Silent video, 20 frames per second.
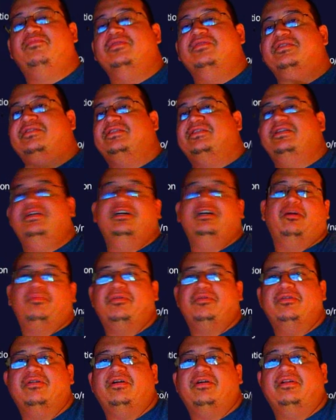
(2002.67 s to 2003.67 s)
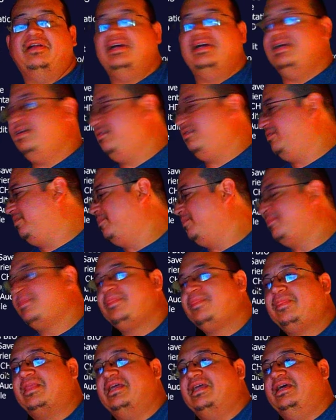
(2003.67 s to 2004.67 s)
this helped y'all out.
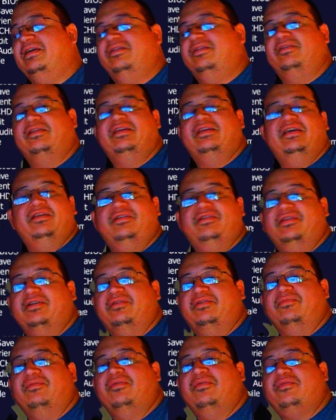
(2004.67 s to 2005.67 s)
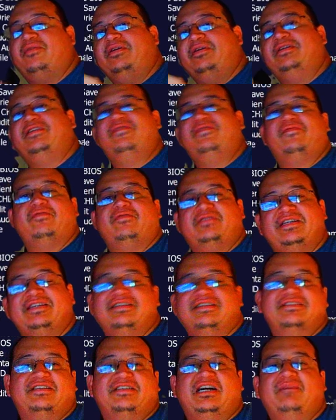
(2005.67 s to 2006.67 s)
And again, you know, thank you for
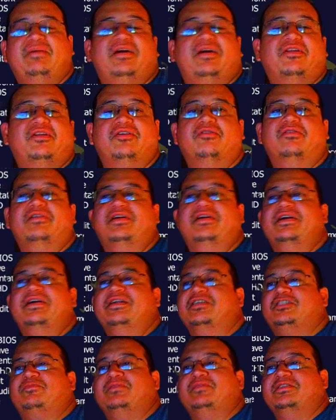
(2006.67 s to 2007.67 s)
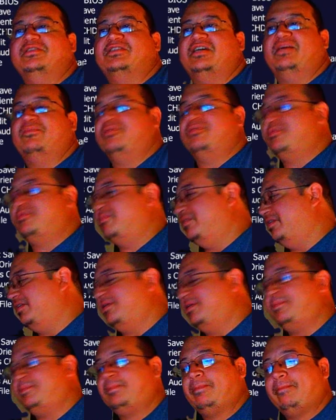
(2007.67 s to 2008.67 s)
taking time out of your day to spend time with
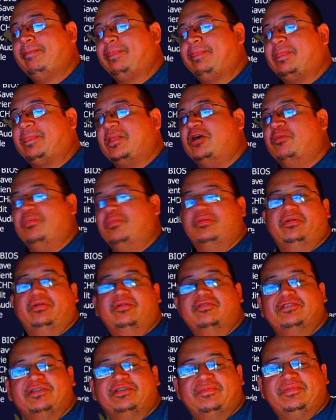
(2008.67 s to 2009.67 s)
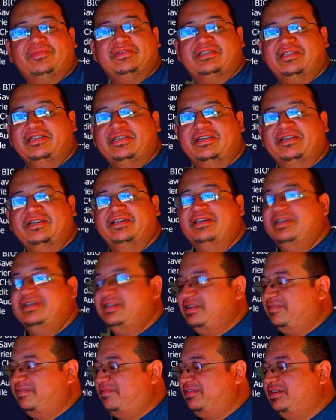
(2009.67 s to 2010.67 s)
me. Hope you learned something today.
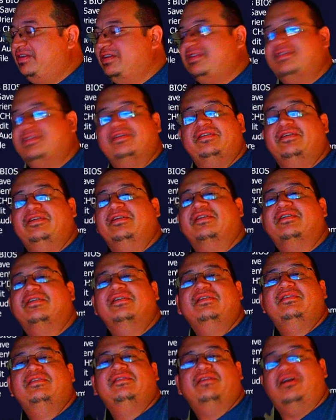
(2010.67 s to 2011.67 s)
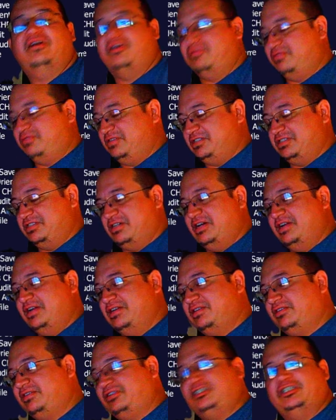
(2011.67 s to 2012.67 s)
If anything, always like,
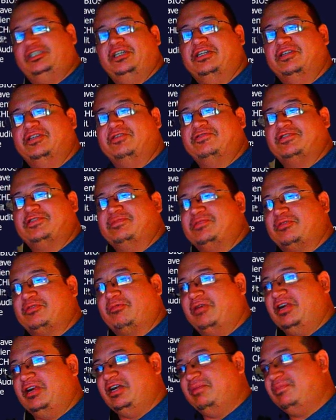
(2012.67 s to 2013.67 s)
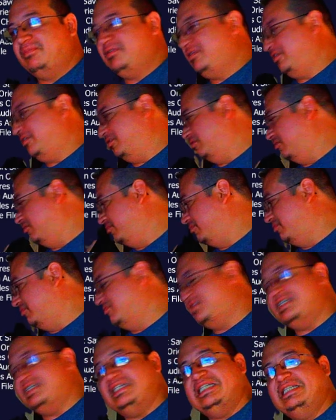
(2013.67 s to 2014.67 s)
share, subscribe, you know, the
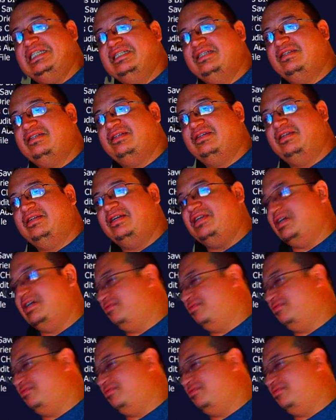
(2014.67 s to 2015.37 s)
routine, and I